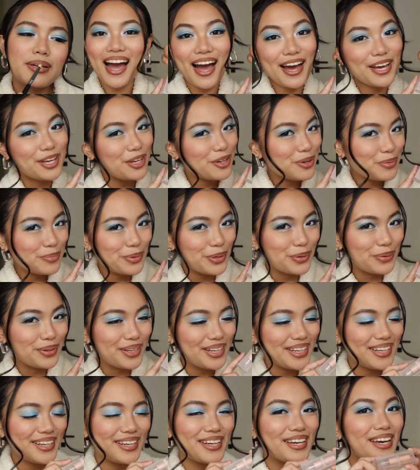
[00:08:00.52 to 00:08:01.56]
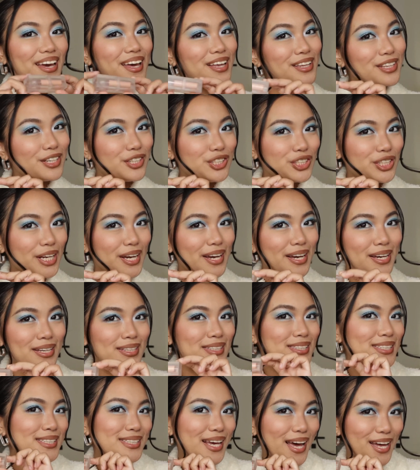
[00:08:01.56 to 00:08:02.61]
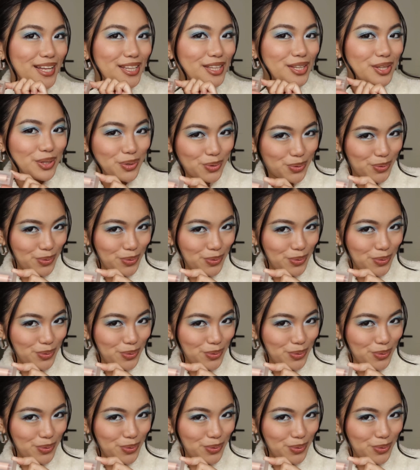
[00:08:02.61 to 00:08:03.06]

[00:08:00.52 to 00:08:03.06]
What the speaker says: Caillou Beauty in the shade Sand